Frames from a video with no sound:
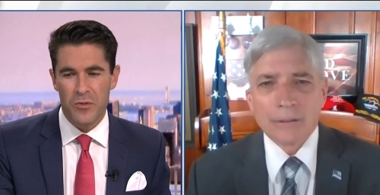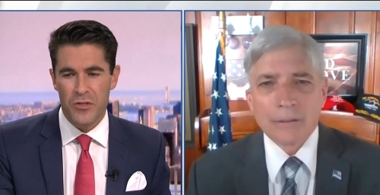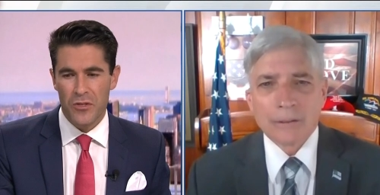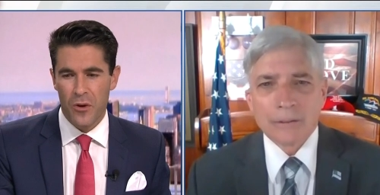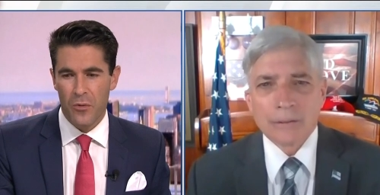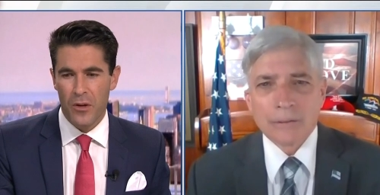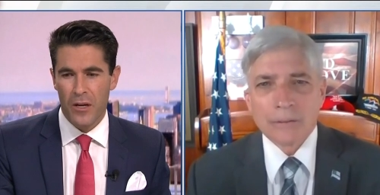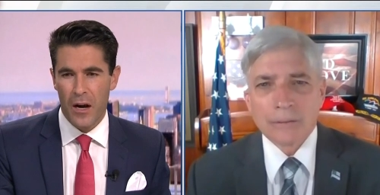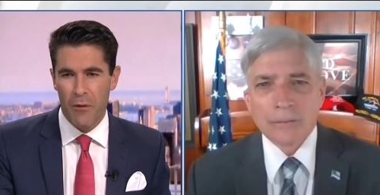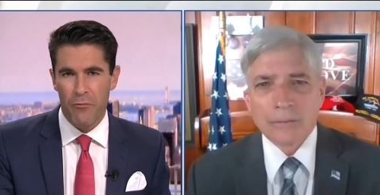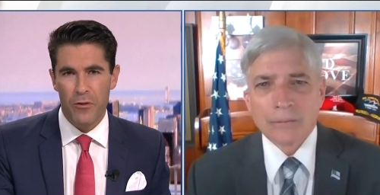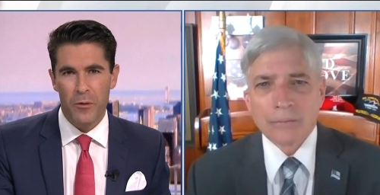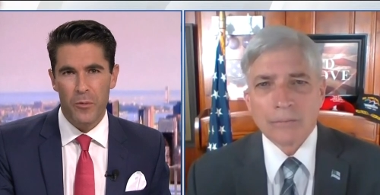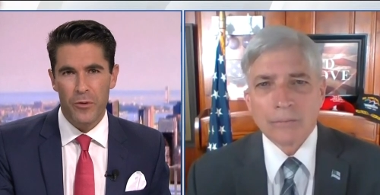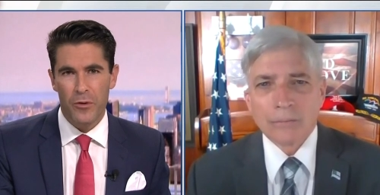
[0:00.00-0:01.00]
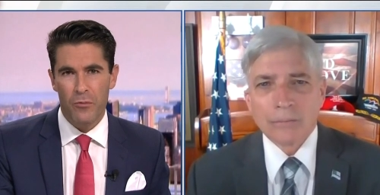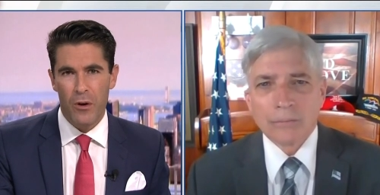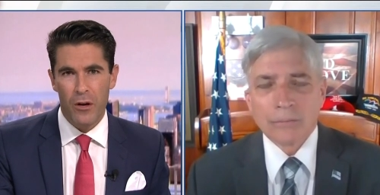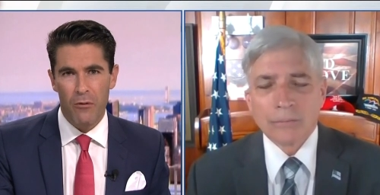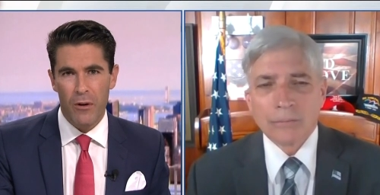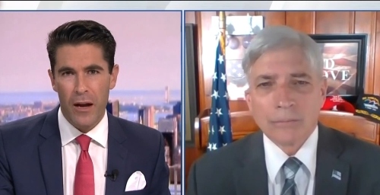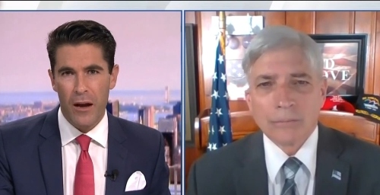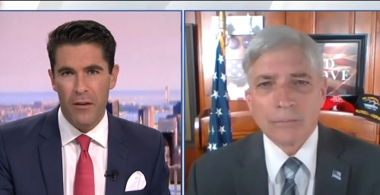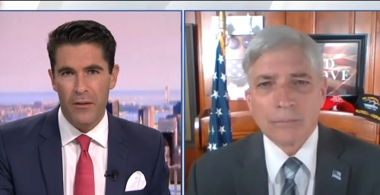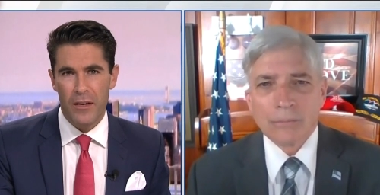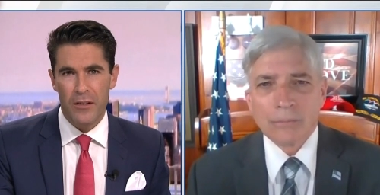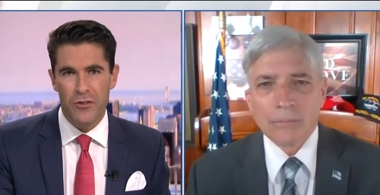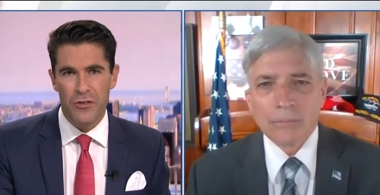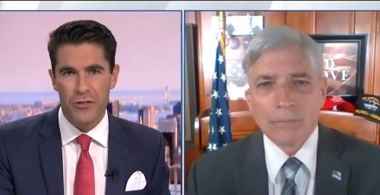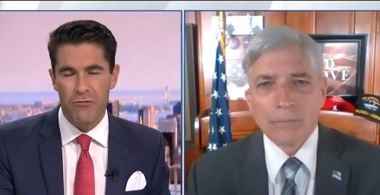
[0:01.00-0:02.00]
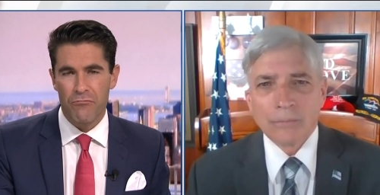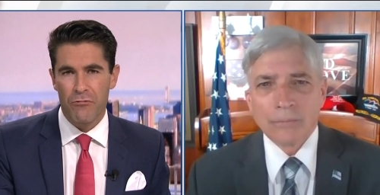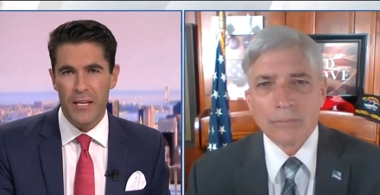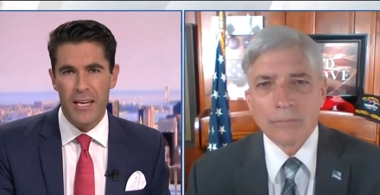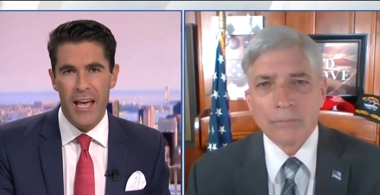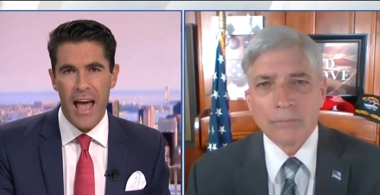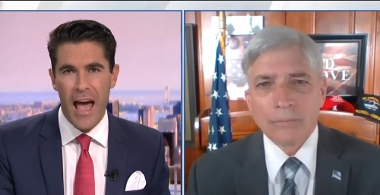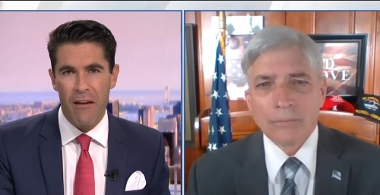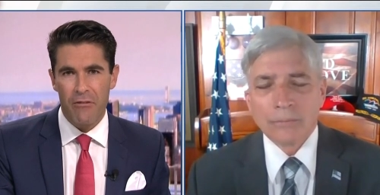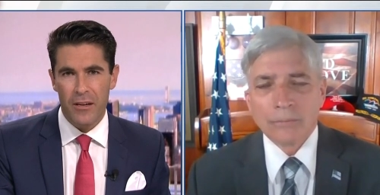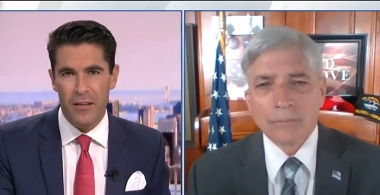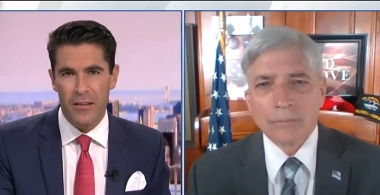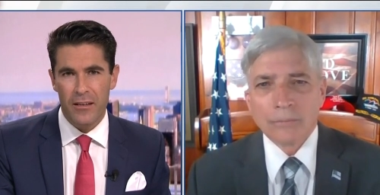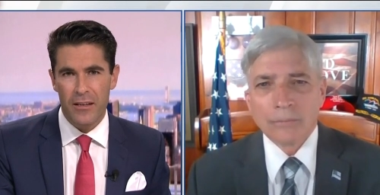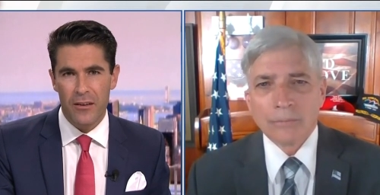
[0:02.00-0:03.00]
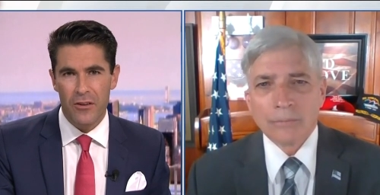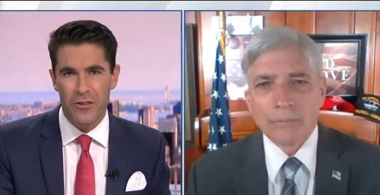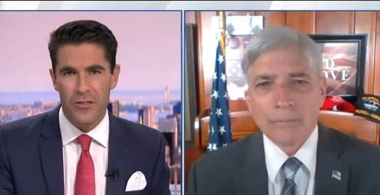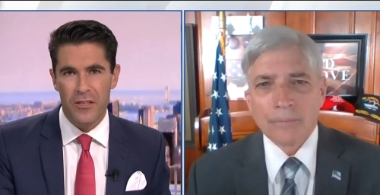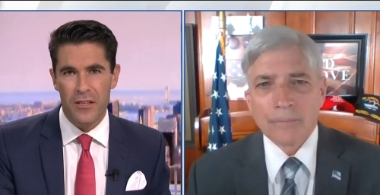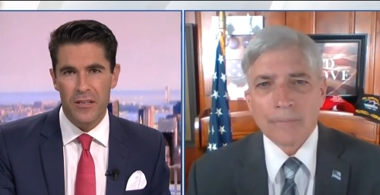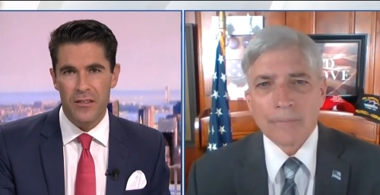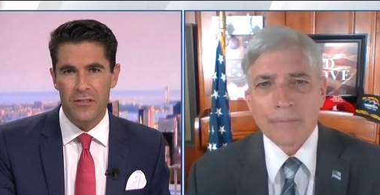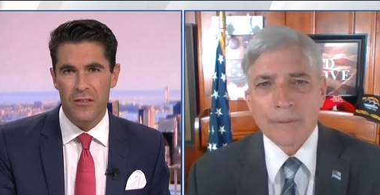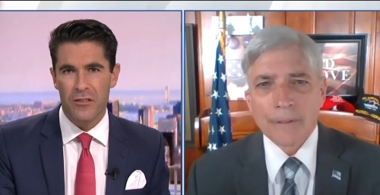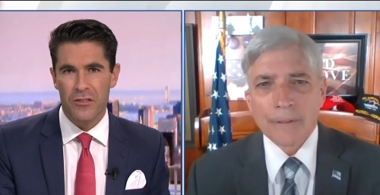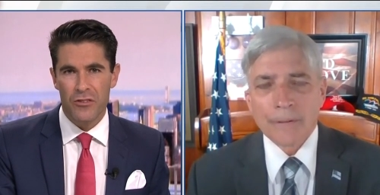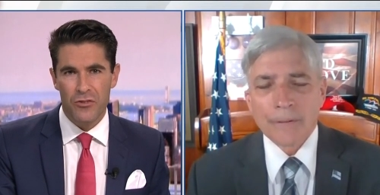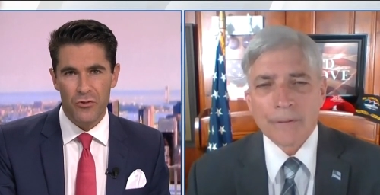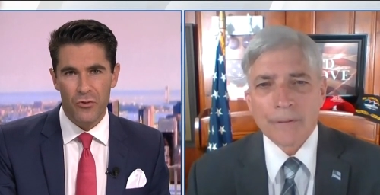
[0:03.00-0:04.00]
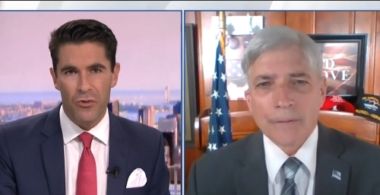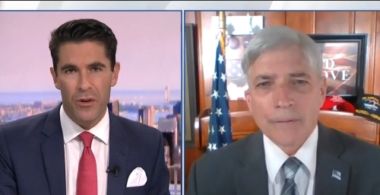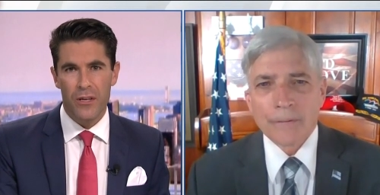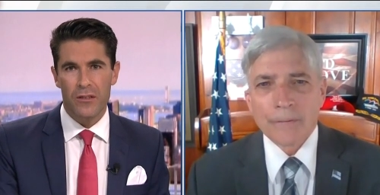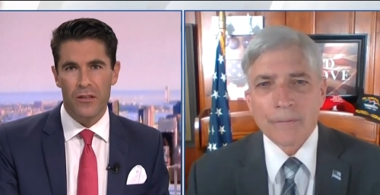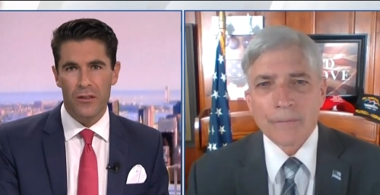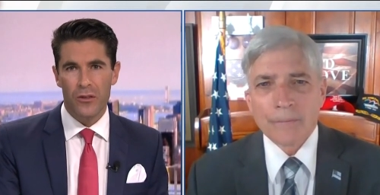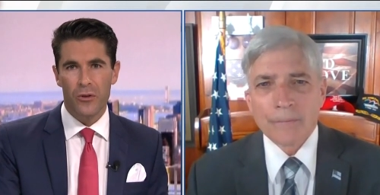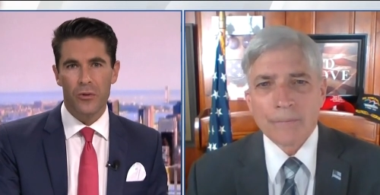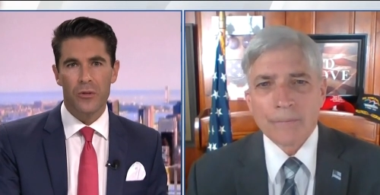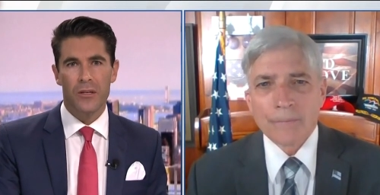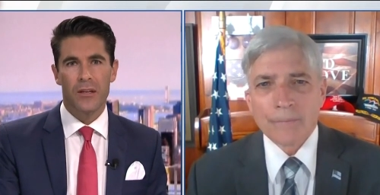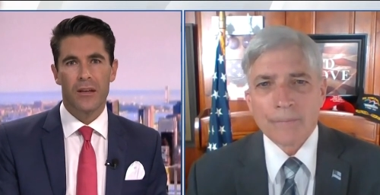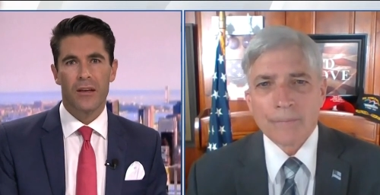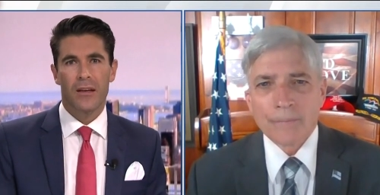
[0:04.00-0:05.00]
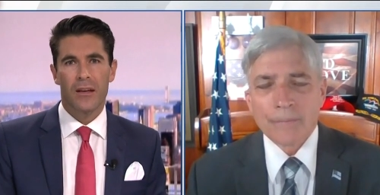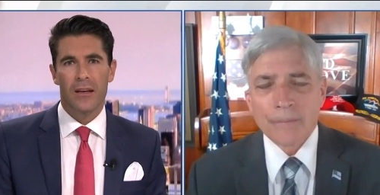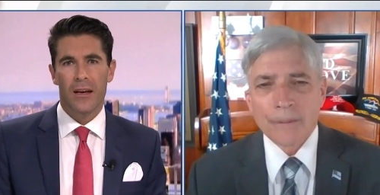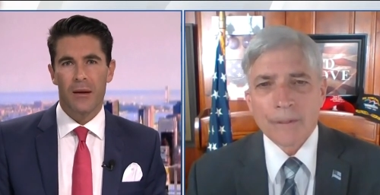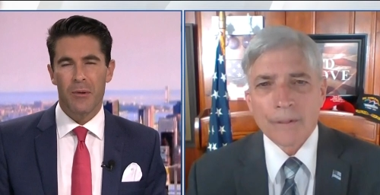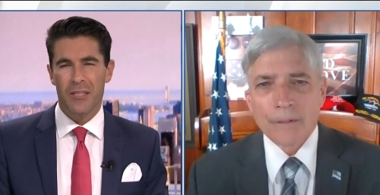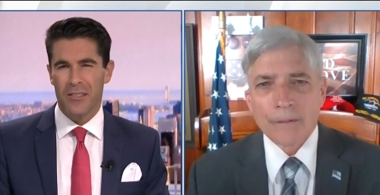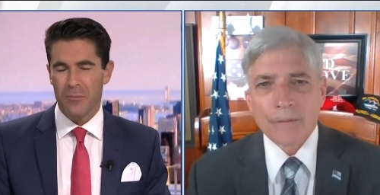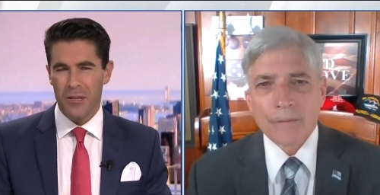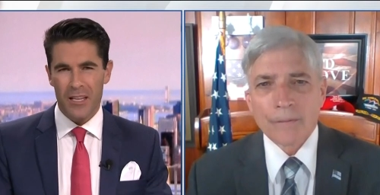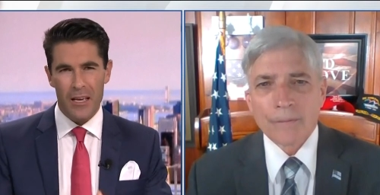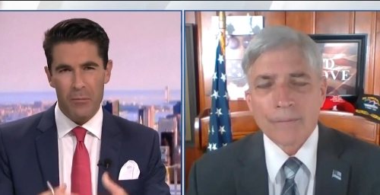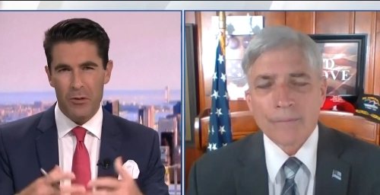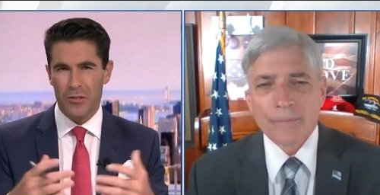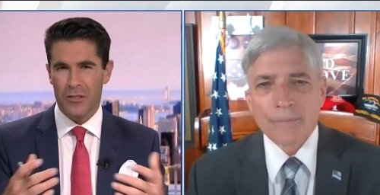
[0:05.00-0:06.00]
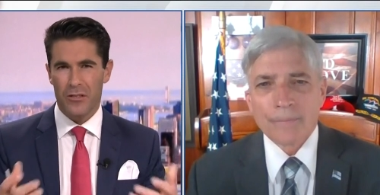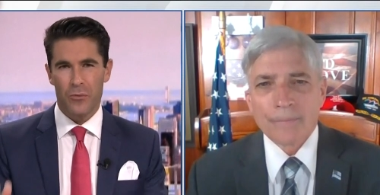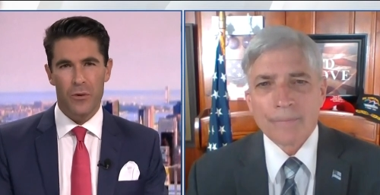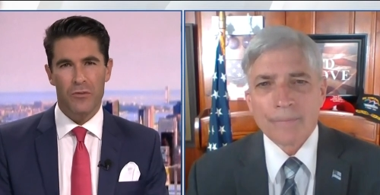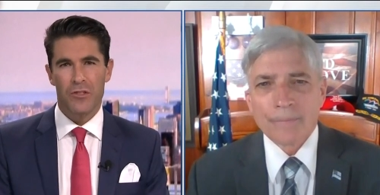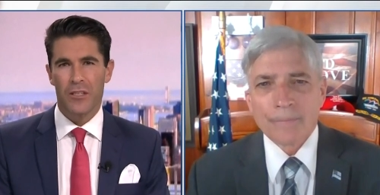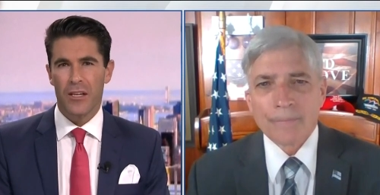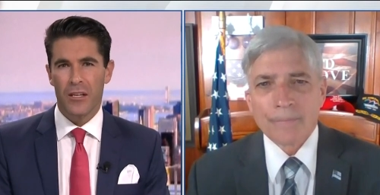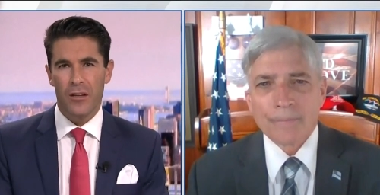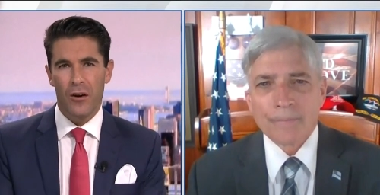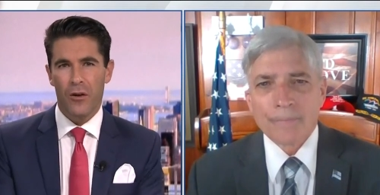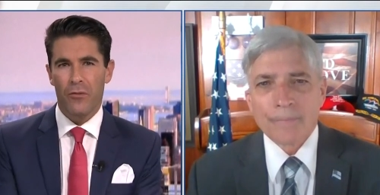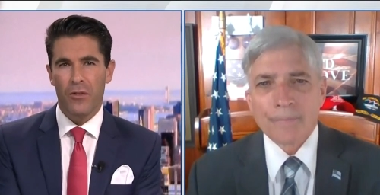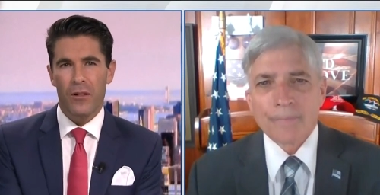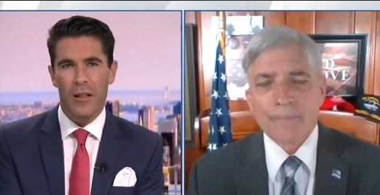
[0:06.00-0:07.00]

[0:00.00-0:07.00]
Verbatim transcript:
Speaker 1: so comfortable to run around and just wreak havoc in our cities, to destroy, to loot. I mean, some of the images that we've seen over the